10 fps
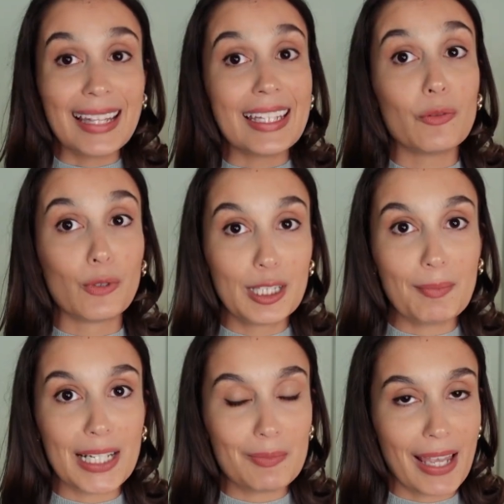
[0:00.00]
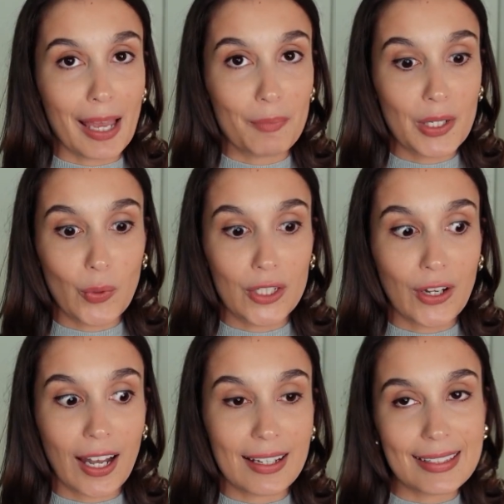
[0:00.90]
It really makes me happy when you
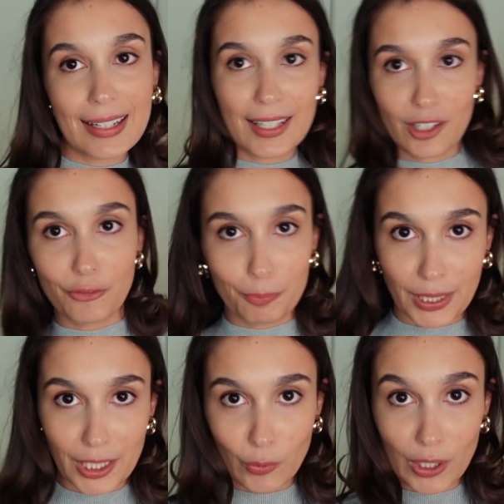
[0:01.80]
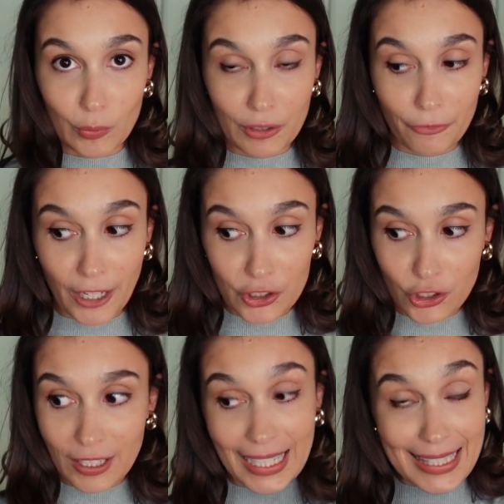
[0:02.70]
guys kind of play around with
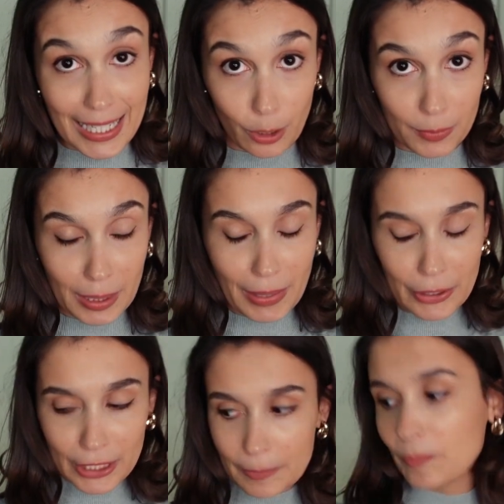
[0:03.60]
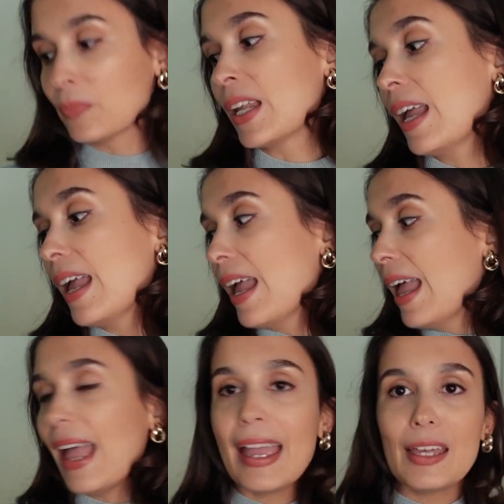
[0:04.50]
fashion and tell me about it.
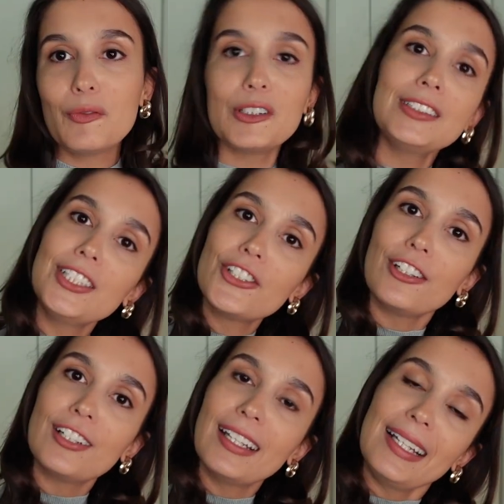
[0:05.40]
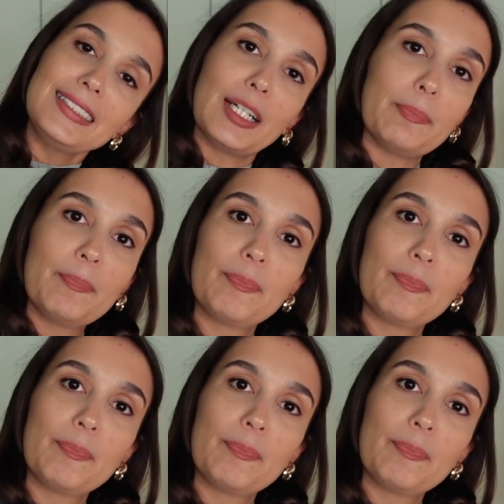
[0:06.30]
And we'll see each other again next time.